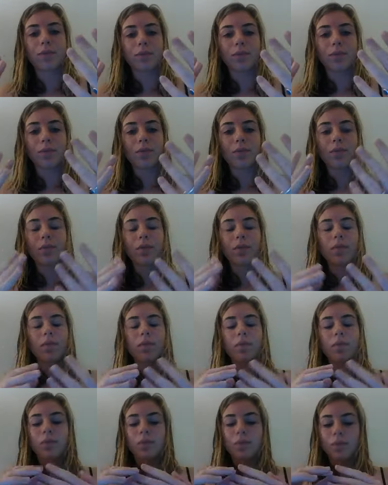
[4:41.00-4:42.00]

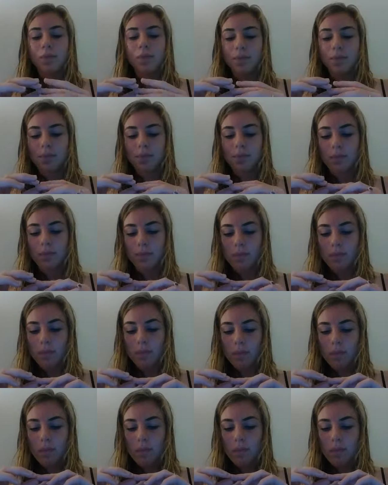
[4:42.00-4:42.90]
(no one is talking)